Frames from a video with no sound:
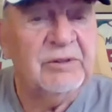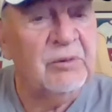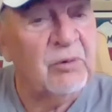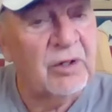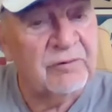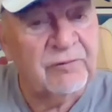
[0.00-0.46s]

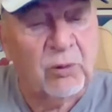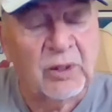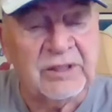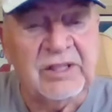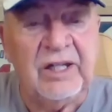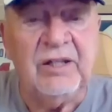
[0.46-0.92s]
We weren't
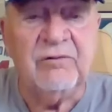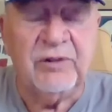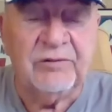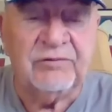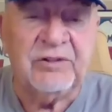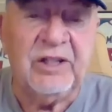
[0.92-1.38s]
14,
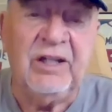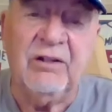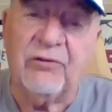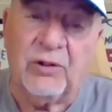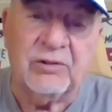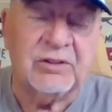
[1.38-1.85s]

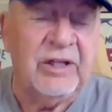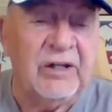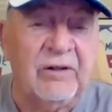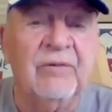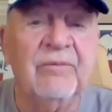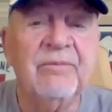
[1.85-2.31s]
15, 13, you
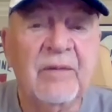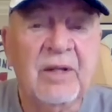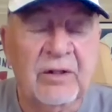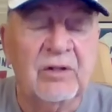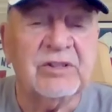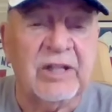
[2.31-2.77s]
know,
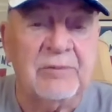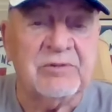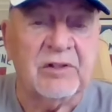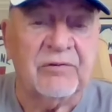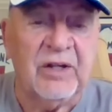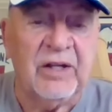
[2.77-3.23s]
those
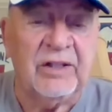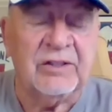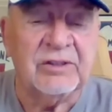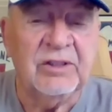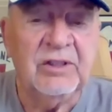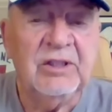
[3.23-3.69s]
types of
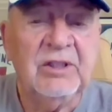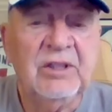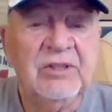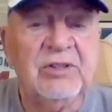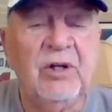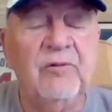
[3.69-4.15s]
things.
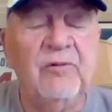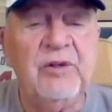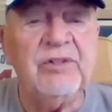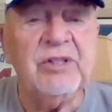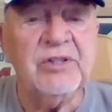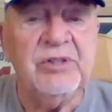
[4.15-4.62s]
So if
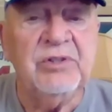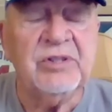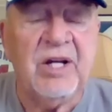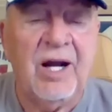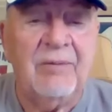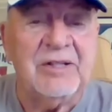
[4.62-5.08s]
you just
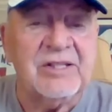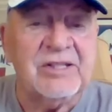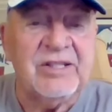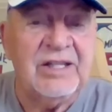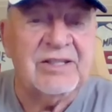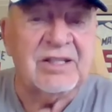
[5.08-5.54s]
use common
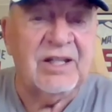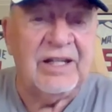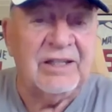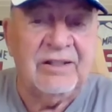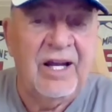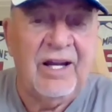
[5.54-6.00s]
sense
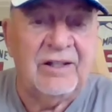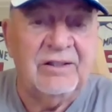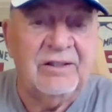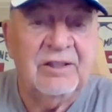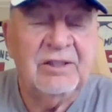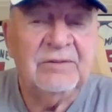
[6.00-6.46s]
like that,